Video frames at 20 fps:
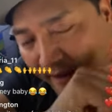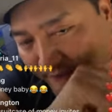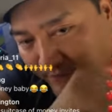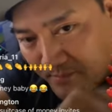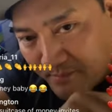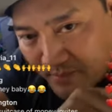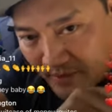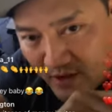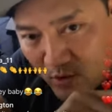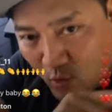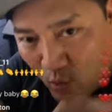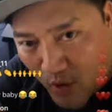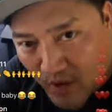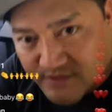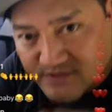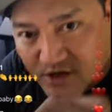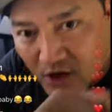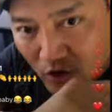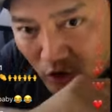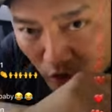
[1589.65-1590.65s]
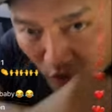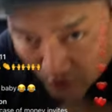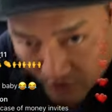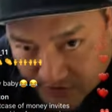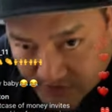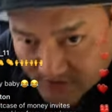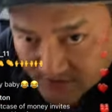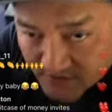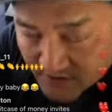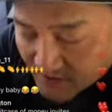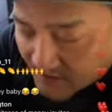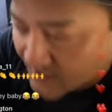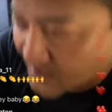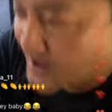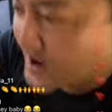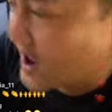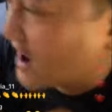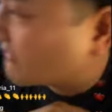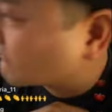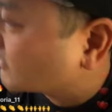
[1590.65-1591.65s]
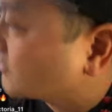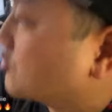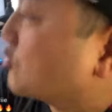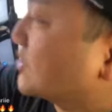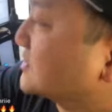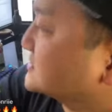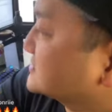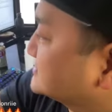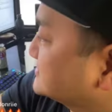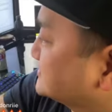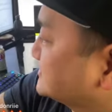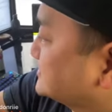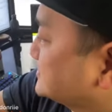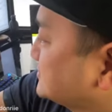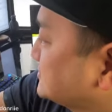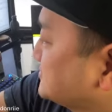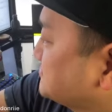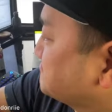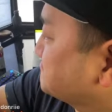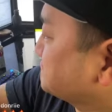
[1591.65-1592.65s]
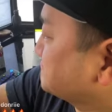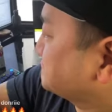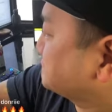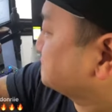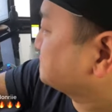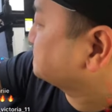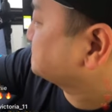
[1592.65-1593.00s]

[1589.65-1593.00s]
Everybody wants alerts. Everyone wants to.